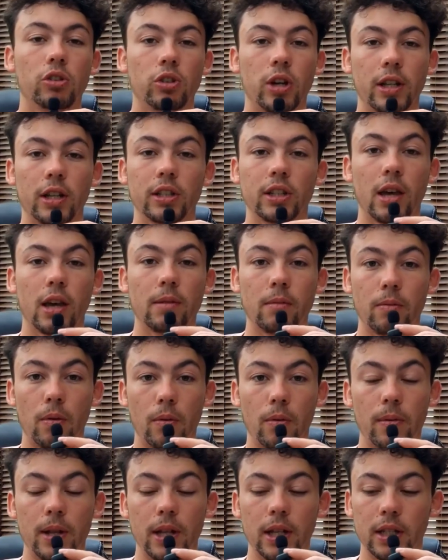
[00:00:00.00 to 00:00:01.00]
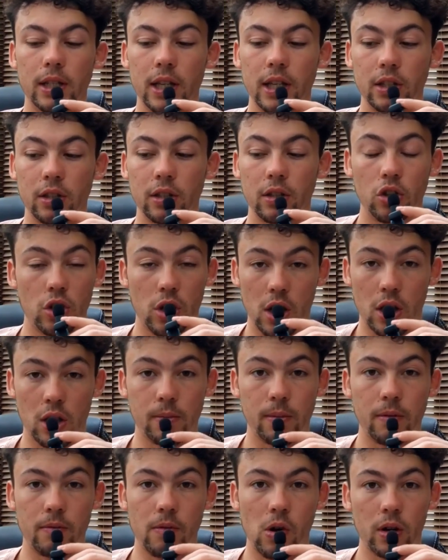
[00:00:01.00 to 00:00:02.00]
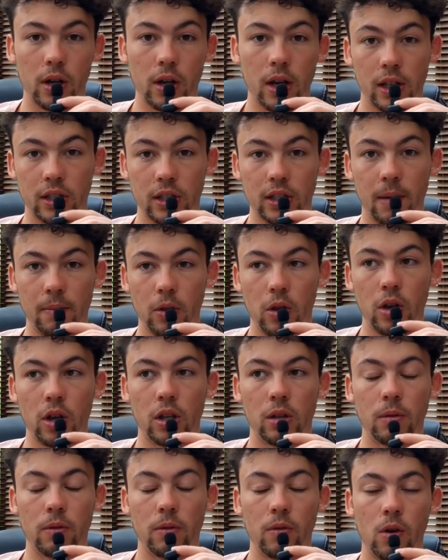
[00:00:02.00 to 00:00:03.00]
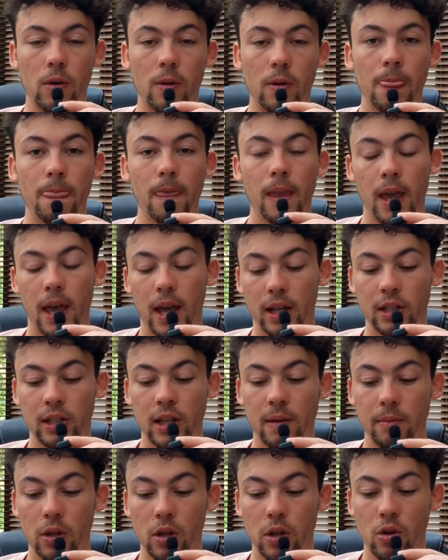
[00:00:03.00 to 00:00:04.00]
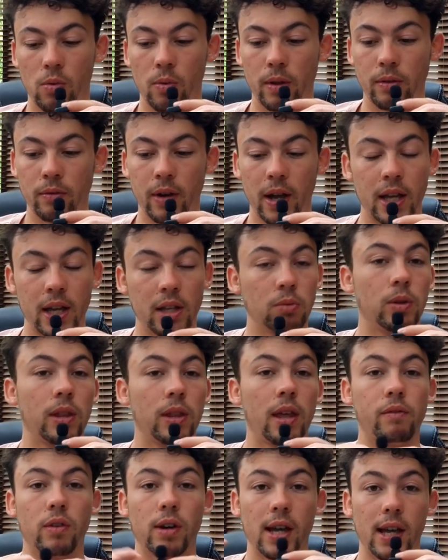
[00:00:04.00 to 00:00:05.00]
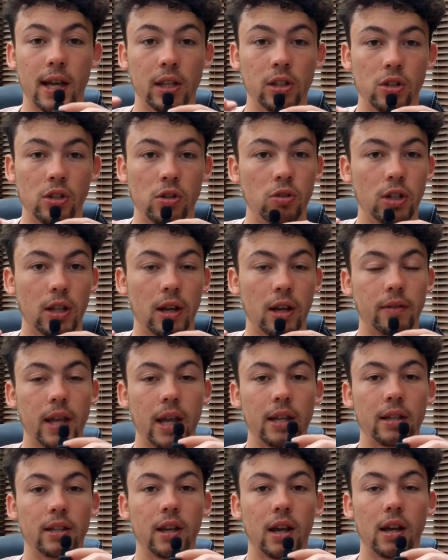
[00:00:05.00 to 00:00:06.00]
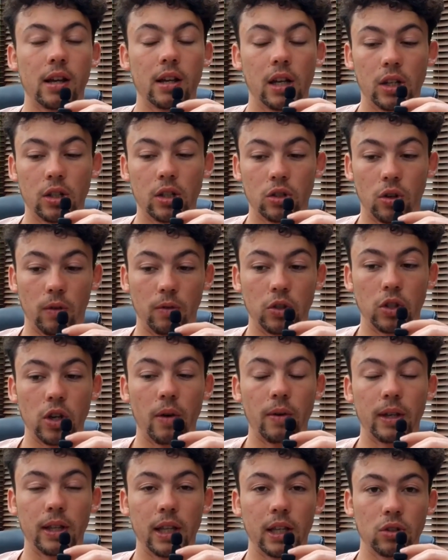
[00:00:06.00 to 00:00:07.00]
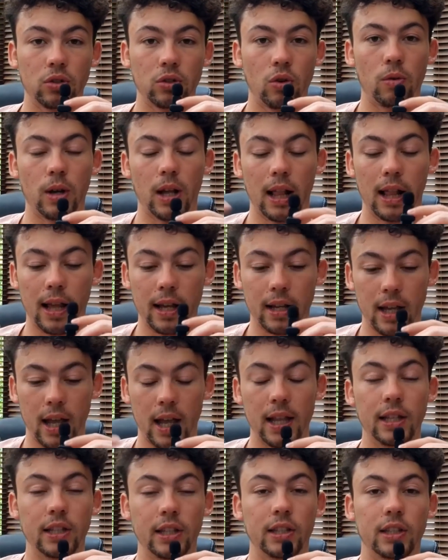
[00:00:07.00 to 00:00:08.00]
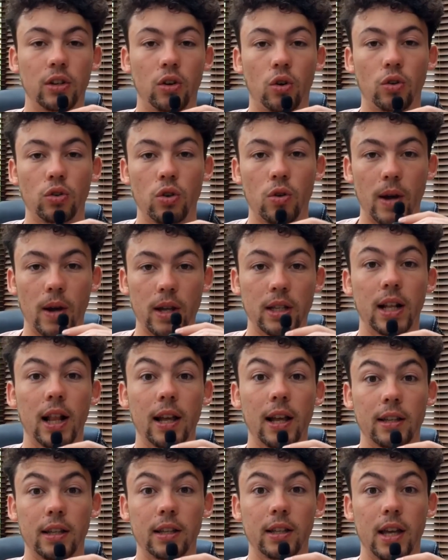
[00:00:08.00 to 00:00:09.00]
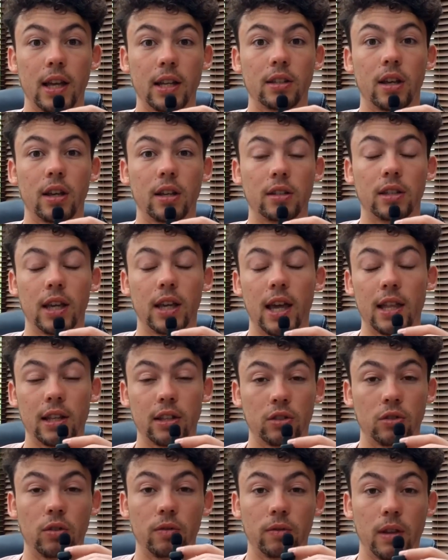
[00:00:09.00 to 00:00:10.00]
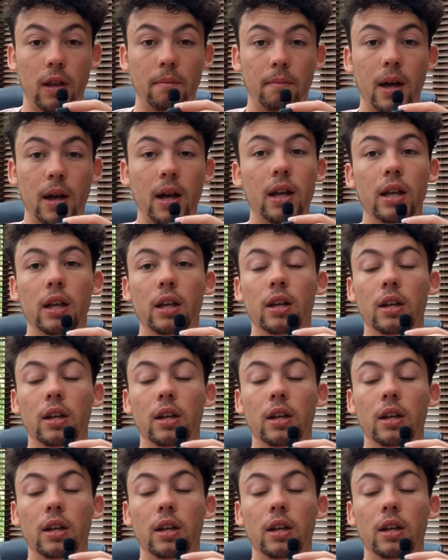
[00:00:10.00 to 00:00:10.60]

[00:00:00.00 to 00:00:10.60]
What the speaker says: Trading's a game of probabilities. You're going to be wrong. Accept that you're going to be wrong. Accept that your win rate is whatever it is. You should have data sort of showing this, or collect, at least on your way to collecting data to get this sort of number.